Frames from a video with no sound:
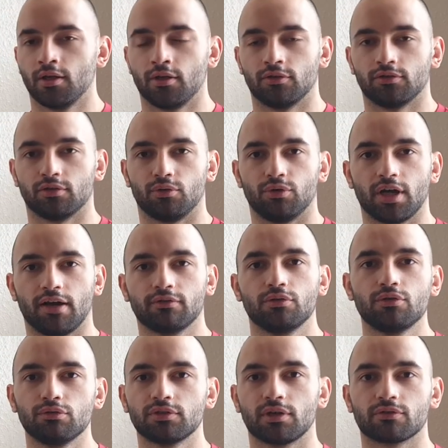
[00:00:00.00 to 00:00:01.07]
So we have to
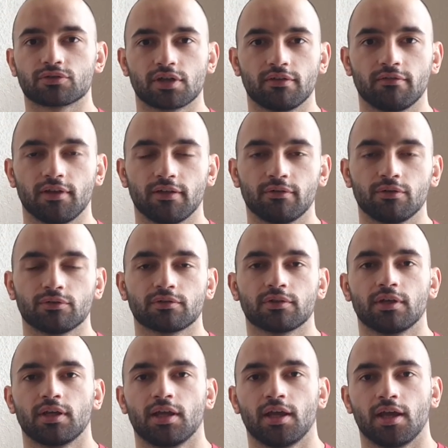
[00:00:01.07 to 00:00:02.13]
use our strength levels
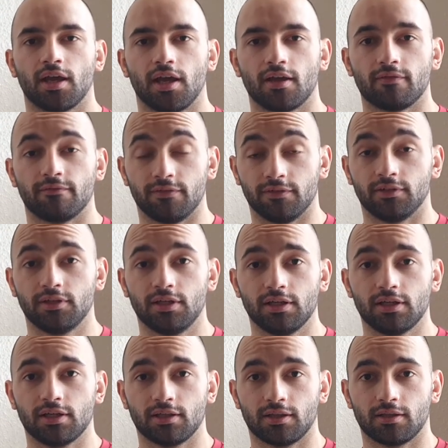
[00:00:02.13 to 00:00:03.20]
and
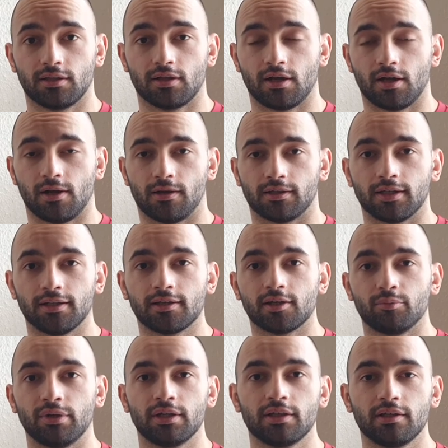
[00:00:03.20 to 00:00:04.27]
physique and athletic
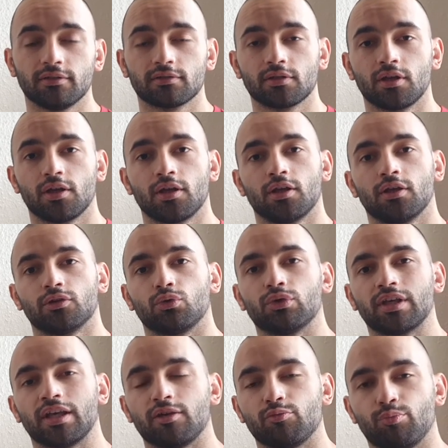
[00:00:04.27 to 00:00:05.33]
abilities so we
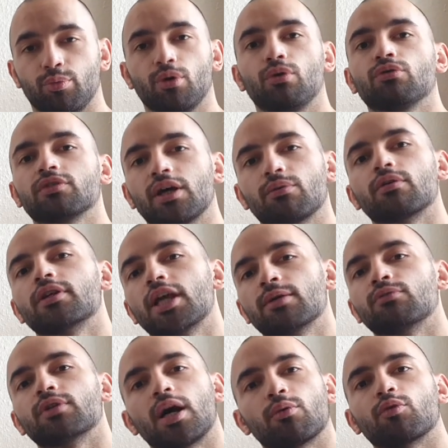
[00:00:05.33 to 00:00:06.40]
can impose our game
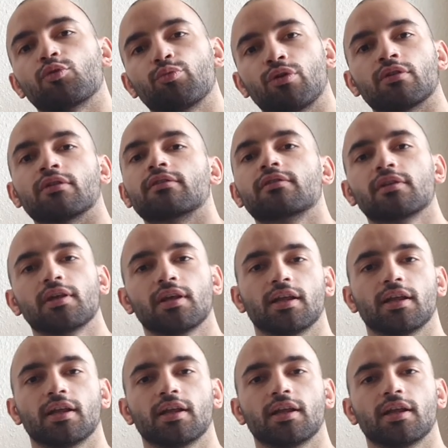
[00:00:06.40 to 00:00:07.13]
on our opponents.